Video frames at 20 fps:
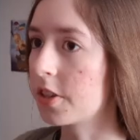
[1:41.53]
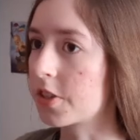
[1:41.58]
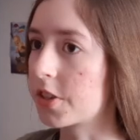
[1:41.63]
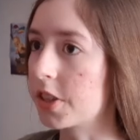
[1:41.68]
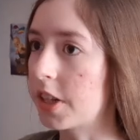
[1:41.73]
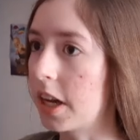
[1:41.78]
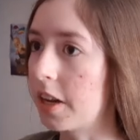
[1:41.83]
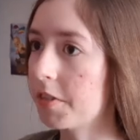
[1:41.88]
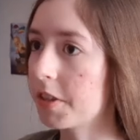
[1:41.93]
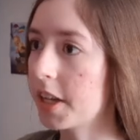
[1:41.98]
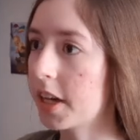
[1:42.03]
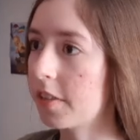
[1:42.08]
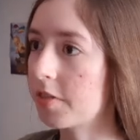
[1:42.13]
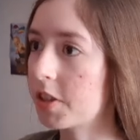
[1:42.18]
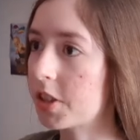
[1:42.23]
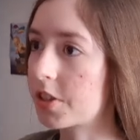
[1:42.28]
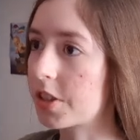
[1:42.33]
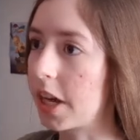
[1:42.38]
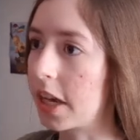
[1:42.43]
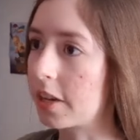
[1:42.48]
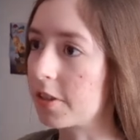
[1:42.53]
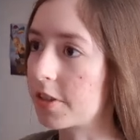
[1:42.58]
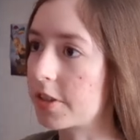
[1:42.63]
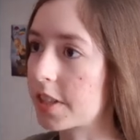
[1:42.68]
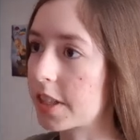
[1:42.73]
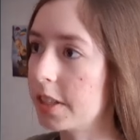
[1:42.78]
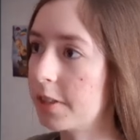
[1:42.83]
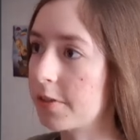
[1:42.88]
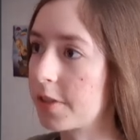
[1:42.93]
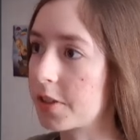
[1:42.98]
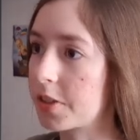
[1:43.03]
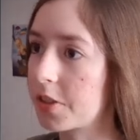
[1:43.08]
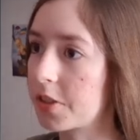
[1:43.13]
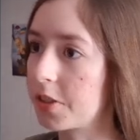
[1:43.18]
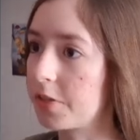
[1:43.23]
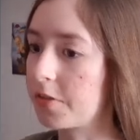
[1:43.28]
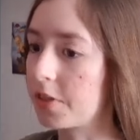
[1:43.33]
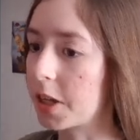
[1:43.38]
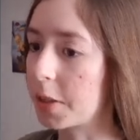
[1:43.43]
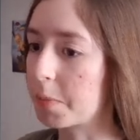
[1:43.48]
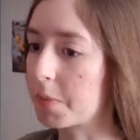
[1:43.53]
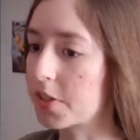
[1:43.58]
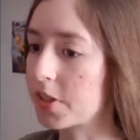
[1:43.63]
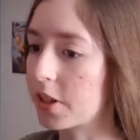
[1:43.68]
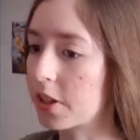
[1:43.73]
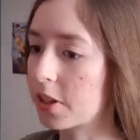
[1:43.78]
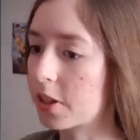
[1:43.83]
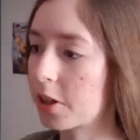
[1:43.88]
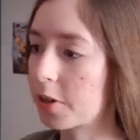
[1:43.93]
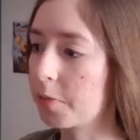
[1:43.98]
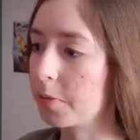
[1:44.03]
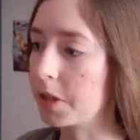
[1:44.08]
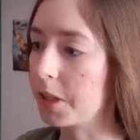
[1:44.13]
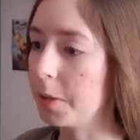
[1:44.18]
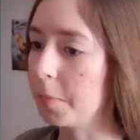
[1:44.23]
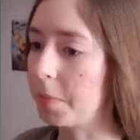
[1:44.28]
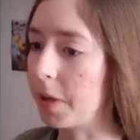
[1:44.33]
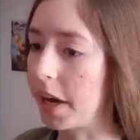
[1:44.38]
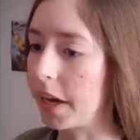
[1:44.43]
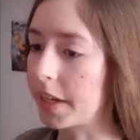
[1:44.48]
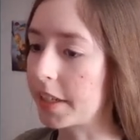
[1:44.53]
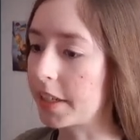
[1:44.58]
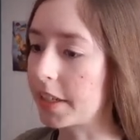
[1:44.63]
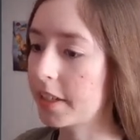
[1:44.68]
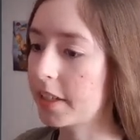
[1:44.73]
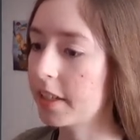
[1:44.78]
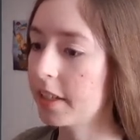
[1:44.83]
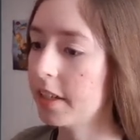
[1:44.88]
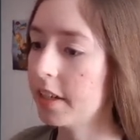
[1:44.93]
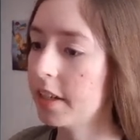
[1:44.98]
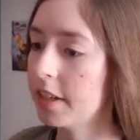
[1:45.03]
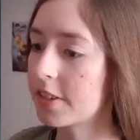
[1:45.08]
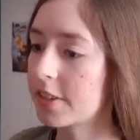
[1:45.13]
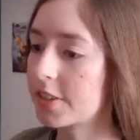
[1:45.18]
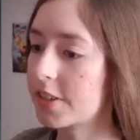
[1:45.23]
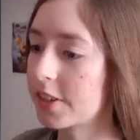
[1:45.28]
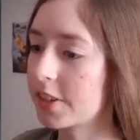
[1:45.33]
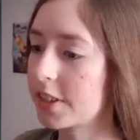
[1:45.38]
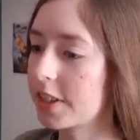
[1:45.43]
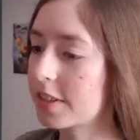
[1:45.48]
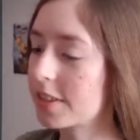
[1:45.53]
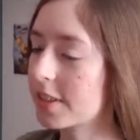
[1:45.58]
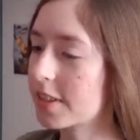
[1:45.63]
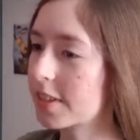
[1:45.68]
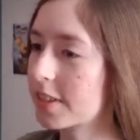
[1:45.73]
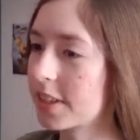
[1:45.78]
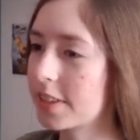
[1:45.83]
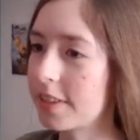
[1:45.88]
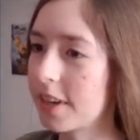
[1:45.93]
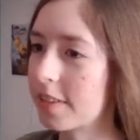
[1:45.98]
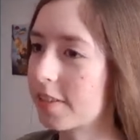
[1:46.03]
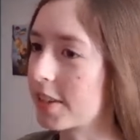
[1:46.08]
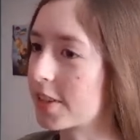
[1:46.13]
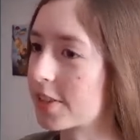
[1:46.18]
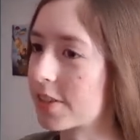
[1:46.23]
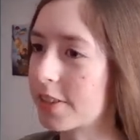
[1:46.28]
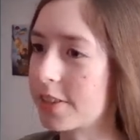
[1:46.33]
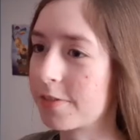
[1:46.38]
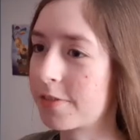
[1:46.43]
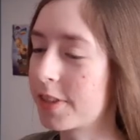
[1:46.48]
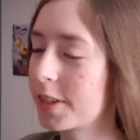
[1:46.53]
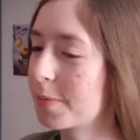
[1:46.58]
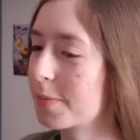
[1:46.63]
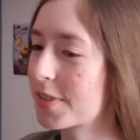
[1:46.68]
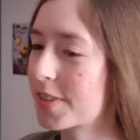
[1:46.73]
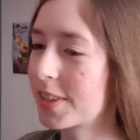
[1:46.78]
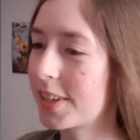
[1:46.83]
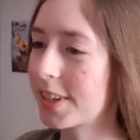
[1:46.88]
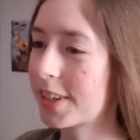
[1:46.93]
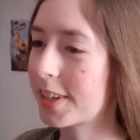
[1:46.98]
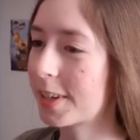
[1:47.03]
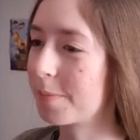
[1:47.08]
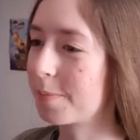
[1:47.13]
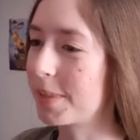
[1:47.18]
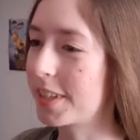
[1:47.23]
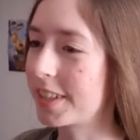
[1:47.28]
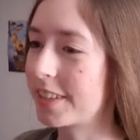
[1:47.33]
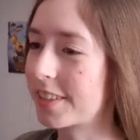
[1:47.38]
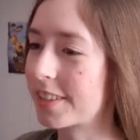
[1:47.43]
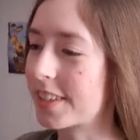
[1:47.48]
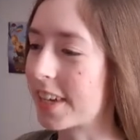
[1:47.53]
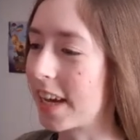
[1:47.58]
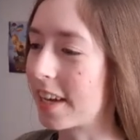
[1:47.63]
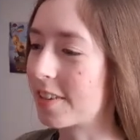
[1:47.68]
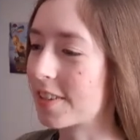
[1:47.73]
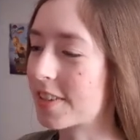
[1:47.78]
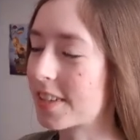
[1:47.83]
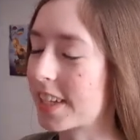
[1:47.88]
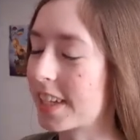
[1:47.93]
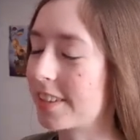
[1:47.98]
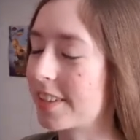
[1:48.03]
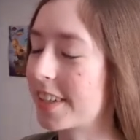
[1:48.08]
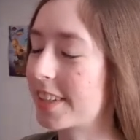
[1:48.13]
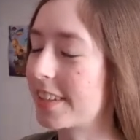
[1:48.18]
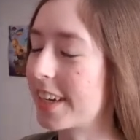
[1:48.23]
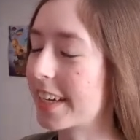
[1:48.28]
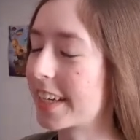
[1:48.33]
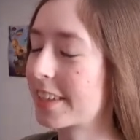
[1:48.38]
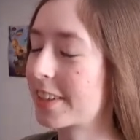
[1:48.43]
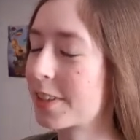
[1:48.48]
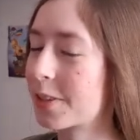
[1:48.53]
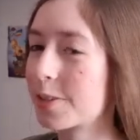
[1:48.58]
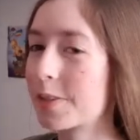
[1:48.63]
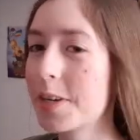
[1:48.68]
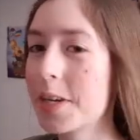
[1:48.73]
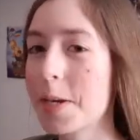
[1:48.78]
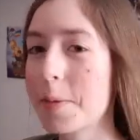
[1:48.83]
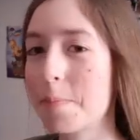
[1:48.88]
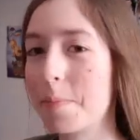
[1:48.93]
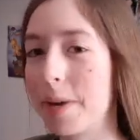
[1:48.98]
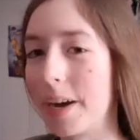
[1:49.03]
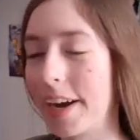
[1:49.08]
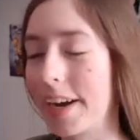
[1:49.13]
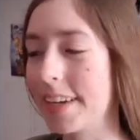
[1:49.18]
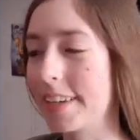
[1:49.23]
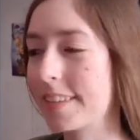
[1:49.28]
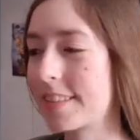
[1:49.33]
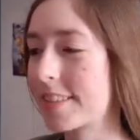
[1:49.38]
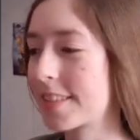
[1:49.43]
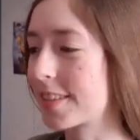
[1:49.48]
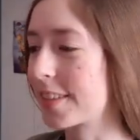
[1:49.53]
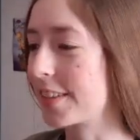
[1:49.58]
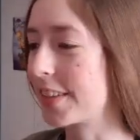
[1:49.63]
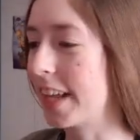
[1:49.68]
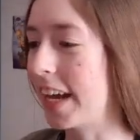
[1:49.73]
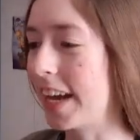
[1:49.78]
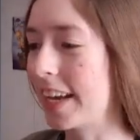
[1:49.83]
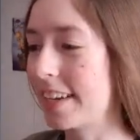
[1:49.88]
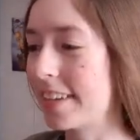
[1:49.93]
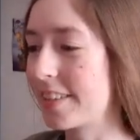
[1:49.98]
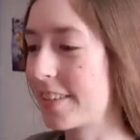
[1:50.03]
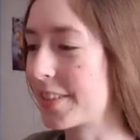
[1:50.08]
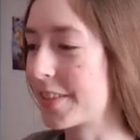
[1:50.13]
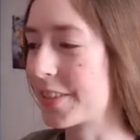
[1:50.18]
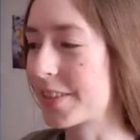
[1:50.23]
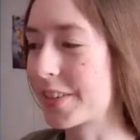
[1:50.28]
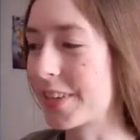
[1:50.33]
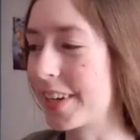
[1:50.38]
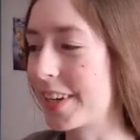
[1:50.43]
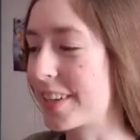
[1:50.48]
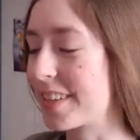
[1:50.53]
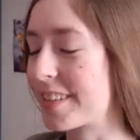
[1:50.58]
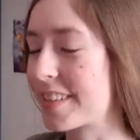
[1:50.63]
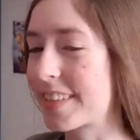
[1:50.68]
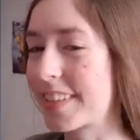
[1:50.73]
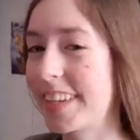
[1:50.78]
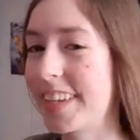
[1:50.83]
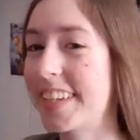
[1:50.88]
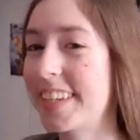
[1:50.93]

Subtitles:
So now we have the Shadow Scale versus the Flame Stalker with the biting. So this is hilarious. The Flame Stalker beat the Shadow Scale in like 3 bites. So that is just...